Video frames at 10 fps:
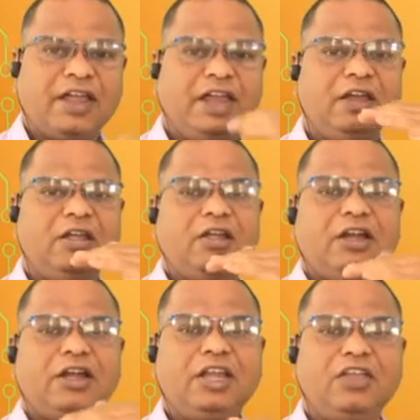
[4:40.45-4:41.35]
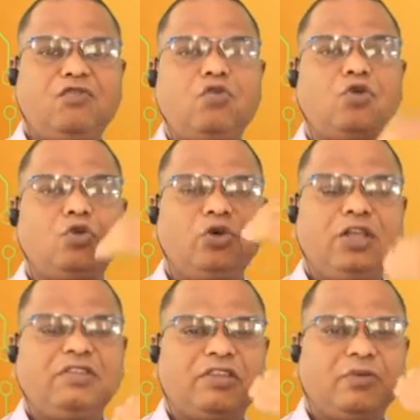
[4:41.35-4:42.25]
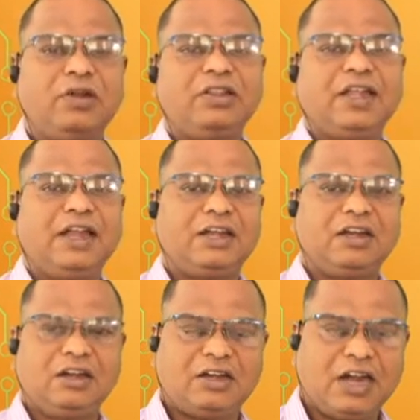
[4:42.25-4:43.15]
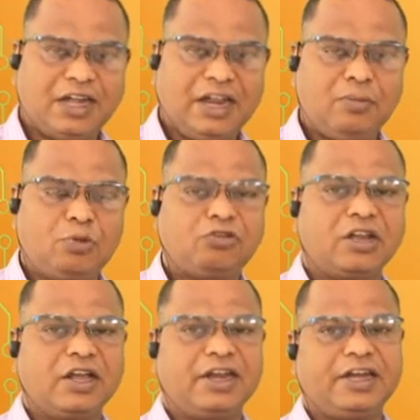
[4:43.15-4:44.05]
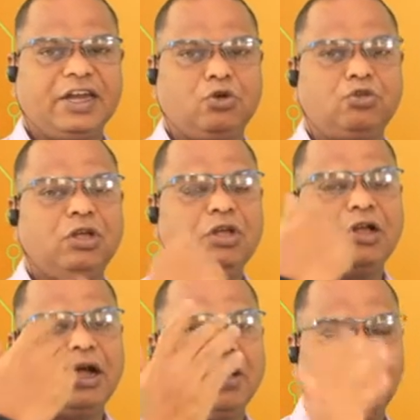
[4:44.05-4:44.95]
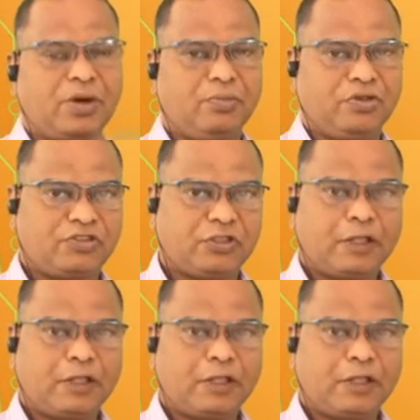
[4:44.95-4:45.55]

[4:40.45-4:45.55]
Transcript: and D4 to D7, that data inputs are connected to the upper mux.